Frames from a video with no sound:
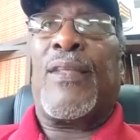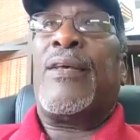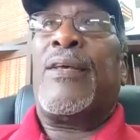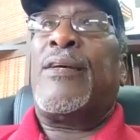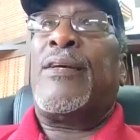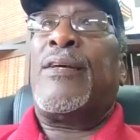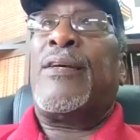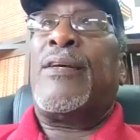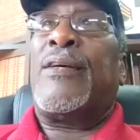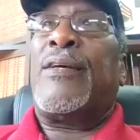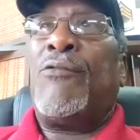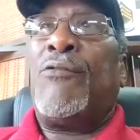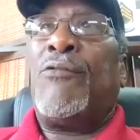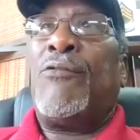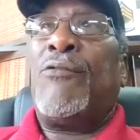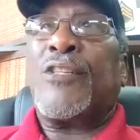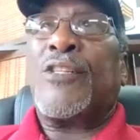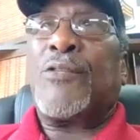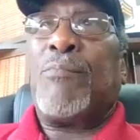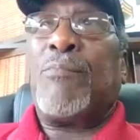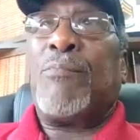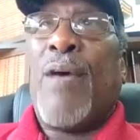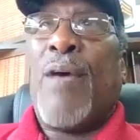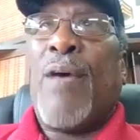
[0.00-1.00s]
Show
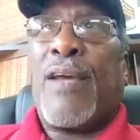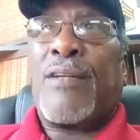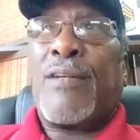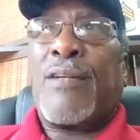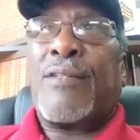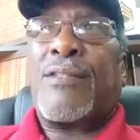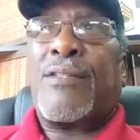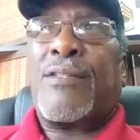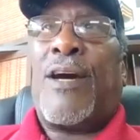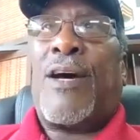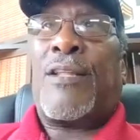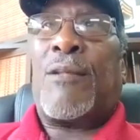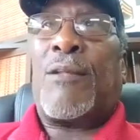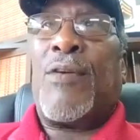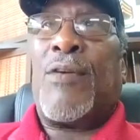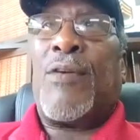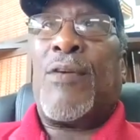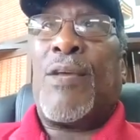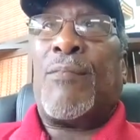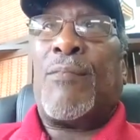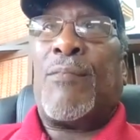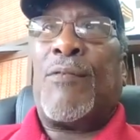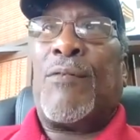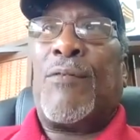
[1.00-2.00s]
respect to other
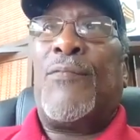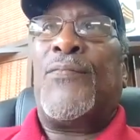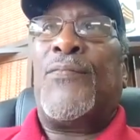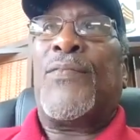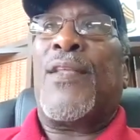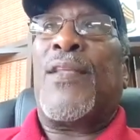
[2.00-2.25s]
people.